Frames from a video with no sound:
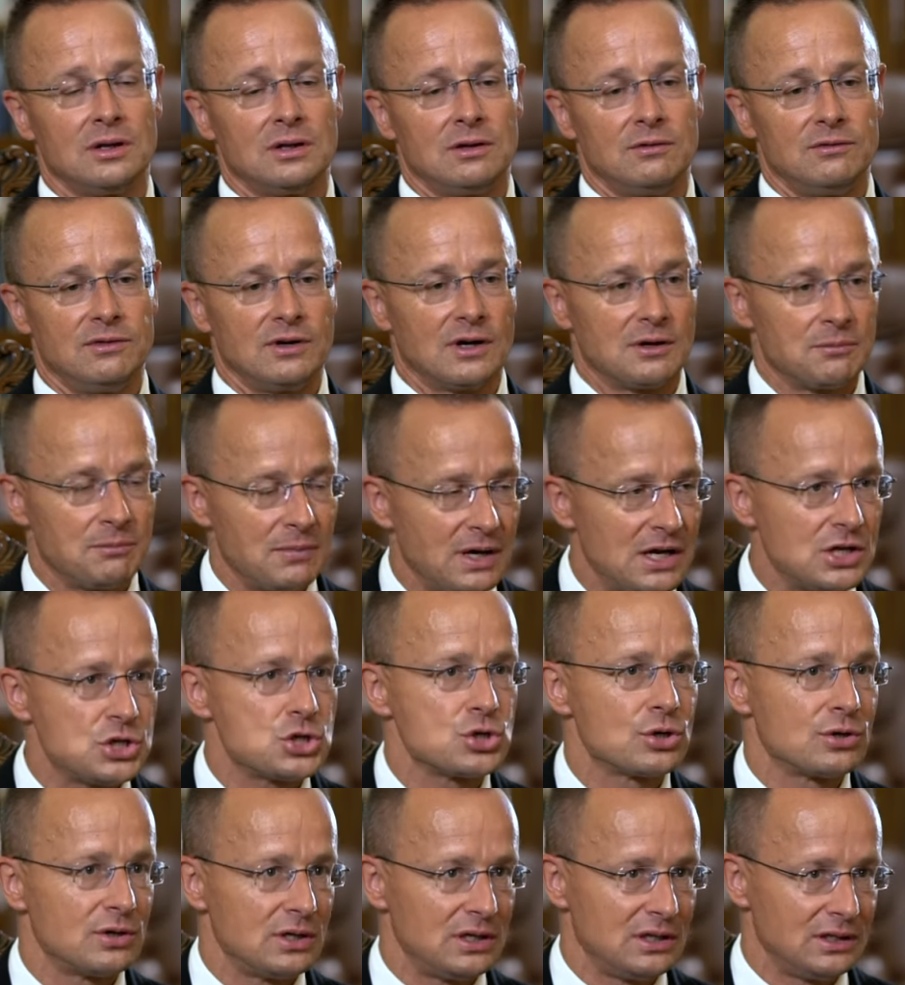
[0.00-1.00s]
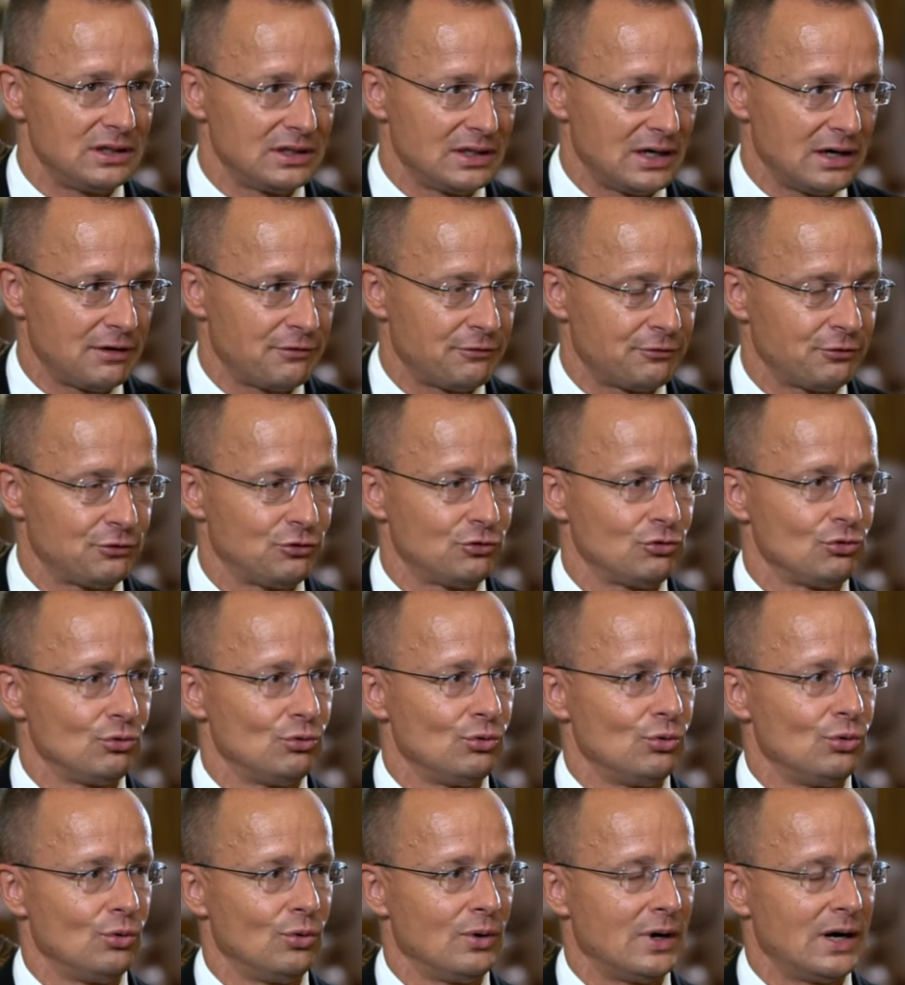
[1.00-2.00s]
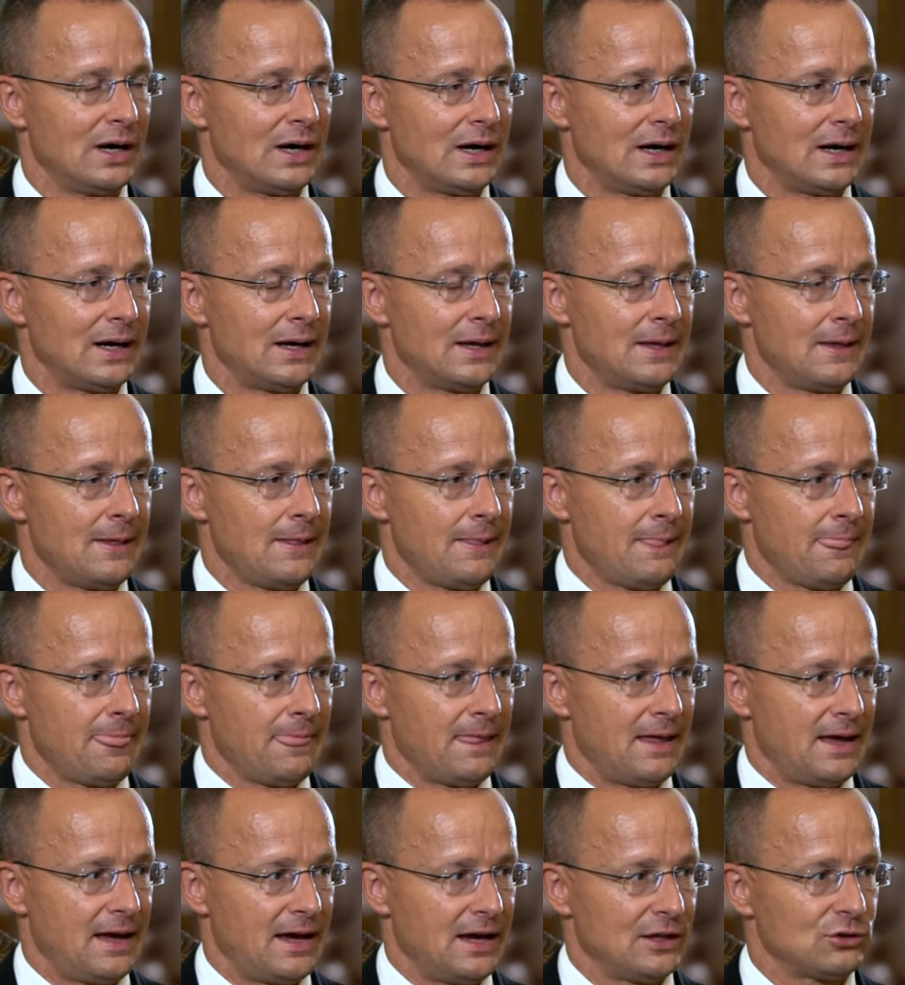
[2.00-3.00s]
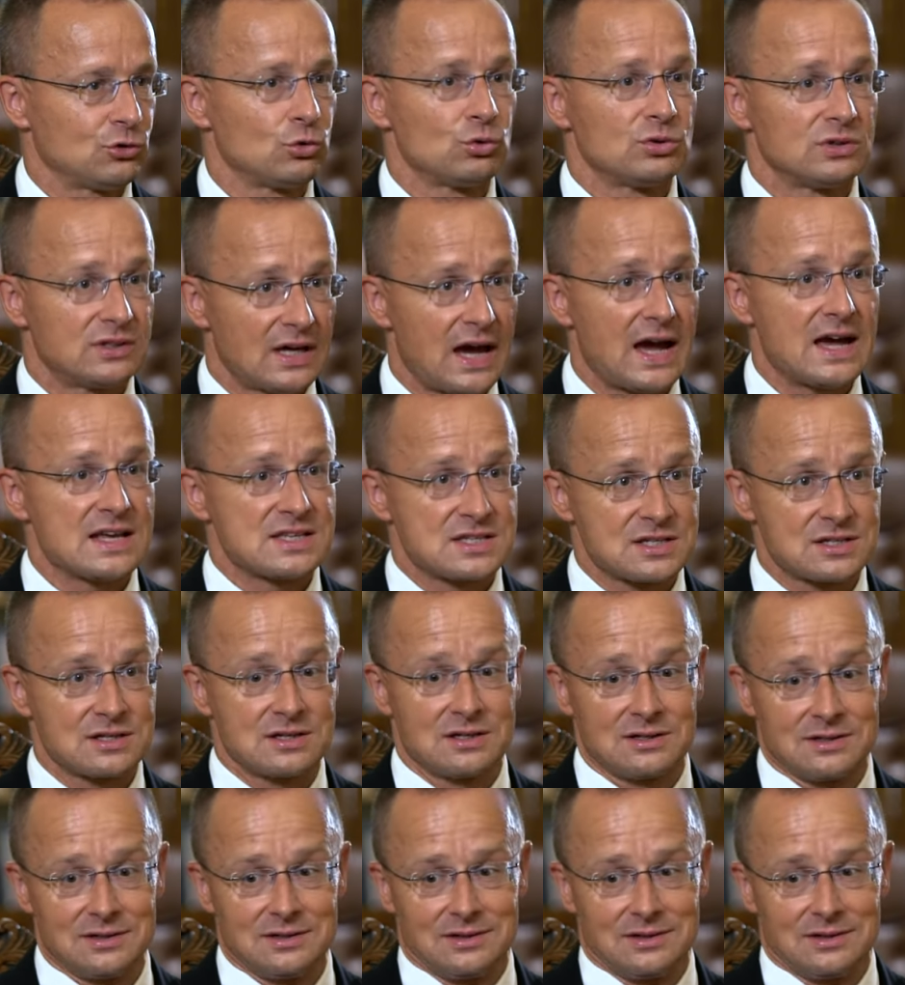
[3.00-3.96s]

We are mature enough to, uh, uh, to task